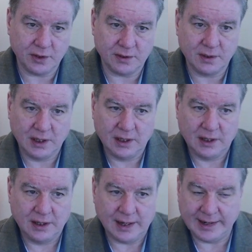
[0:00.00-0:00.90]
could,
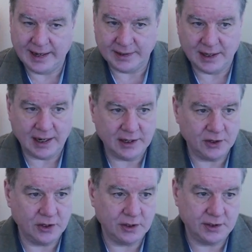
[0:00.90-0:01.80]
again, I
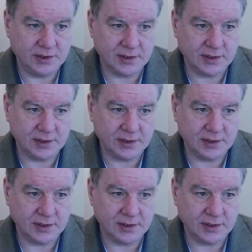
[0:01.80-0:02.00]
could